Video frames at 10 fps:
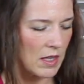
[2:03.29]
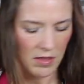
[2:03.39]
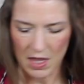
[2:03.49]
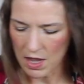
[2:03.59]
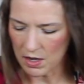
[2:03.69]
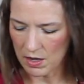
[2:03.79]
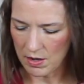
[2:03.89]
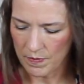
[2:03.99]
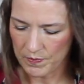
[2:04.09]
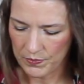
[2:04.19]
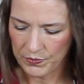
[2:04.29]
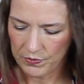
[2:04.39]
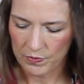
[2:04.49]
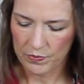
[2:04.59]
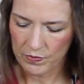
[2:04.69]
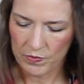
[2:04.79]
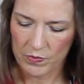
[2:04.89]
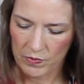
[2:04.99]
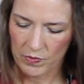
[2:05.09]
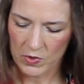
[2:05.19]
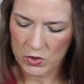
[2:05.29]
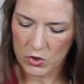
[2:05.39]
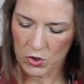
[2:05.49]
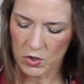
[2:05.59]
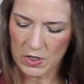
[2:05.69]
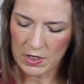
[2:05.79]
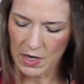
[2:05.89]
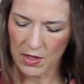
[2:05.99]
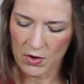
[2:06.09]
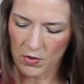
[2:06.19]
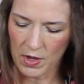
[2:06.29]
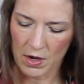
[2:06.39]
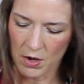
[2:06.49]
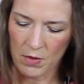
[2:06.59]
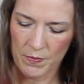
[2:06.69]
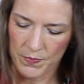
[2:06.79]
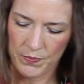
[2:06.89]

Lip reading: get that stirred together there.